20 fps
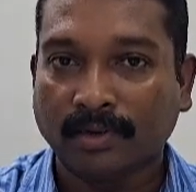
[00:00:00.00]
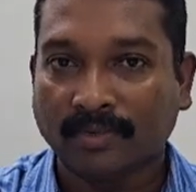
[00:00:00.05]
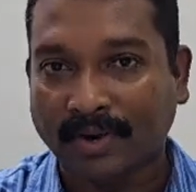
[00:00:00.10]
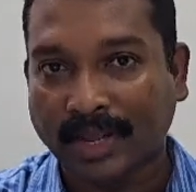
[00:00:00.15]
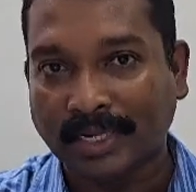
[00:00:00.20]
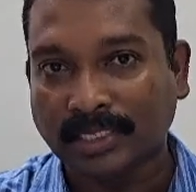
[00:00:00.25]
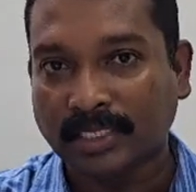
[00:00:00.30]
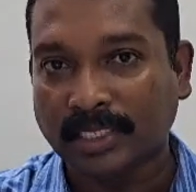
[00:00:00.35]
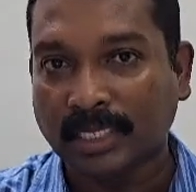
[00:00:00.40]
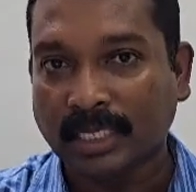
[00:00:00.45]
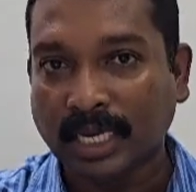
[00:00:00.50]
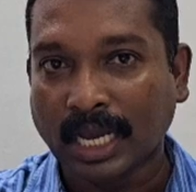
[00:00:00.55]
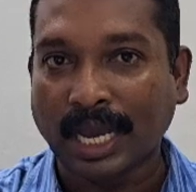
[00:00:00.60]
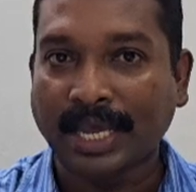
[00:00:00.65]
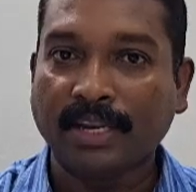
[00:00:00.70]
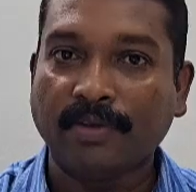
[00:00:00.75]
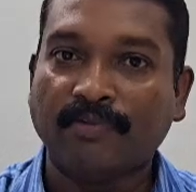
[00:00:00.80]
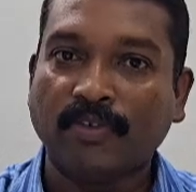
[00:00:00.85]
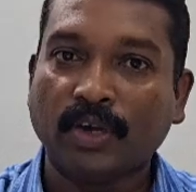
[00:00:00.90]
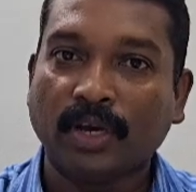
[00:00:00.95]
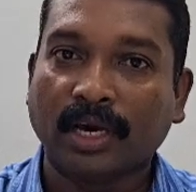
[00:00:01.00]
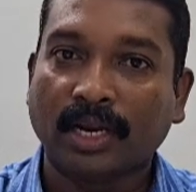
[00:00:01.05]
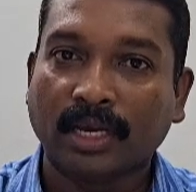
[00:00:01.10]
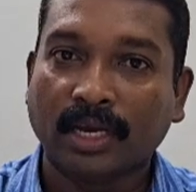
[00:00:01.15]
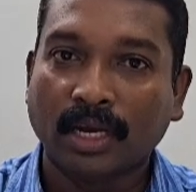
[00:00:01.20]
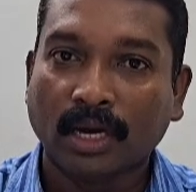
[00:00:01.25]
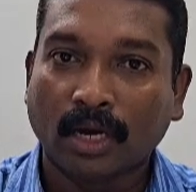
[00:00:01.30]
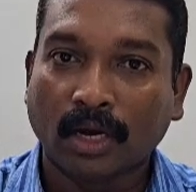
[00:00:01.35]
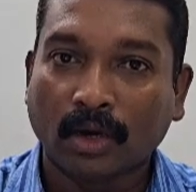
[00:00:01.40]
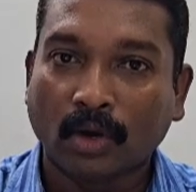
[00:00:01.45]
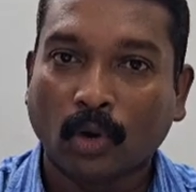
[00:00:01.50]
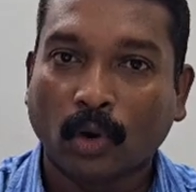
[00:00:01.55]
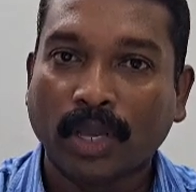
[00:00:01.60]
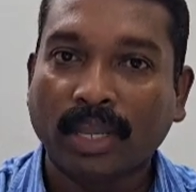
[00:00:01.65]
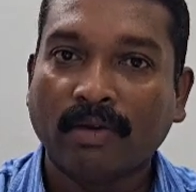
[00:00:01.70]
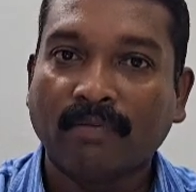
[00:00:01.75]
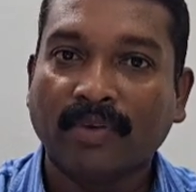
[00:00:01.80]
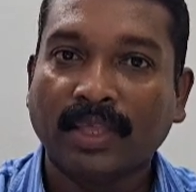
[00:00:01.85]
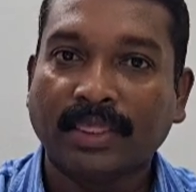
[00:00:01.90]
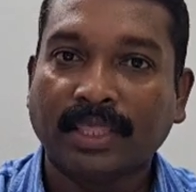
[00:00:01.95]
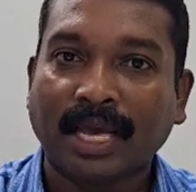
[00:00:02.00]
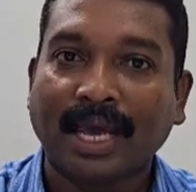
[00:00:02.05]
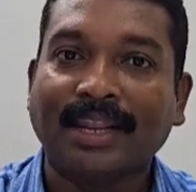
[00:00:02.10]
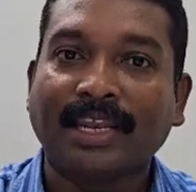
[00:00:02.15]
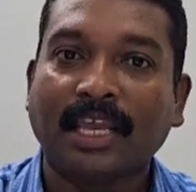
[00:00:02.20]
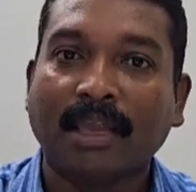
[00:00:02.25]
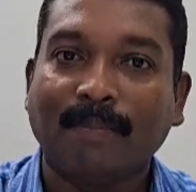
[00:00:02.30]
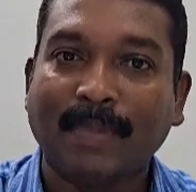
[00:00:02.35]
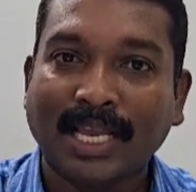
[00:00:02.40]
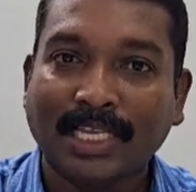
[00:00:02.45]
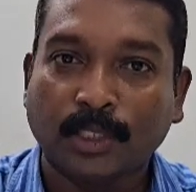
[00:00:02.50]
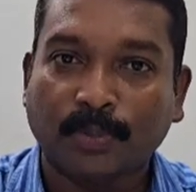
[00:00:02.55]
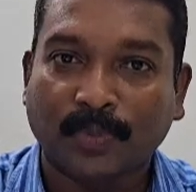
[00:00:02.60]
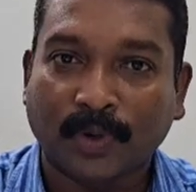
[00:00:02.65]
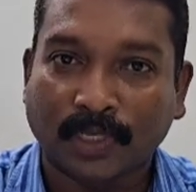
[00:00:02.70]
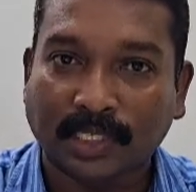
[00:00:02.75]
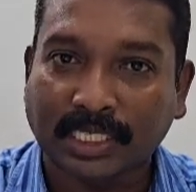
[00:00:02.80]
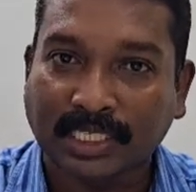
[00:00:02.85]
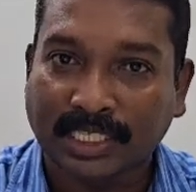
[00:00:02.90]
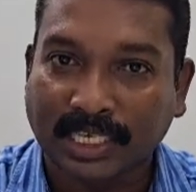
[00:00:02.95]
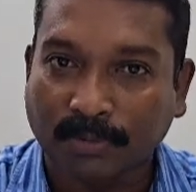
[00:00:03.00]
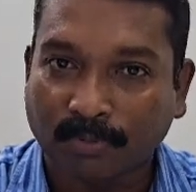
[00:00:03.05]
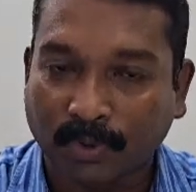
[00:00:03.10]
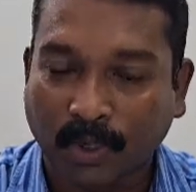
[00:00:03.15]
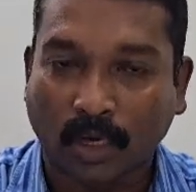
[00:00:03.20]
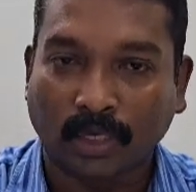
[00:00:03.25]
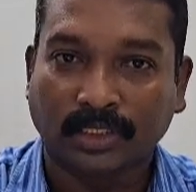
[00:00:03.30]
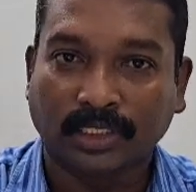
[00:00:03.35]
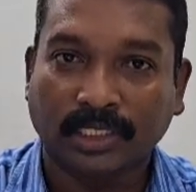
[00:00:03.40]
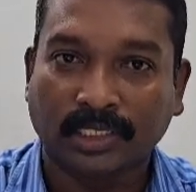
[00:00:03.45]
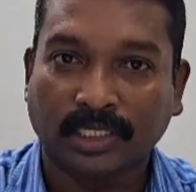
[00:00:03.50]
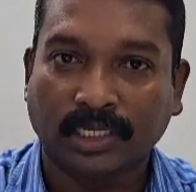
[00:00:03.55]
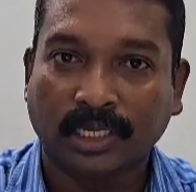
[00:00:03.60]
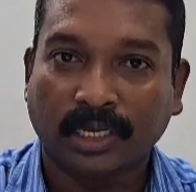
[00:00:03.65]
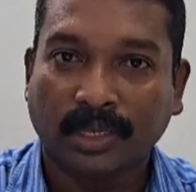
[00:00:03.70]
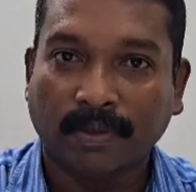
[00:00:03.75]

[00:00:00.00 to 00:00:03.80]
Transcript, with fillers: right, and if you are going with an image processing project,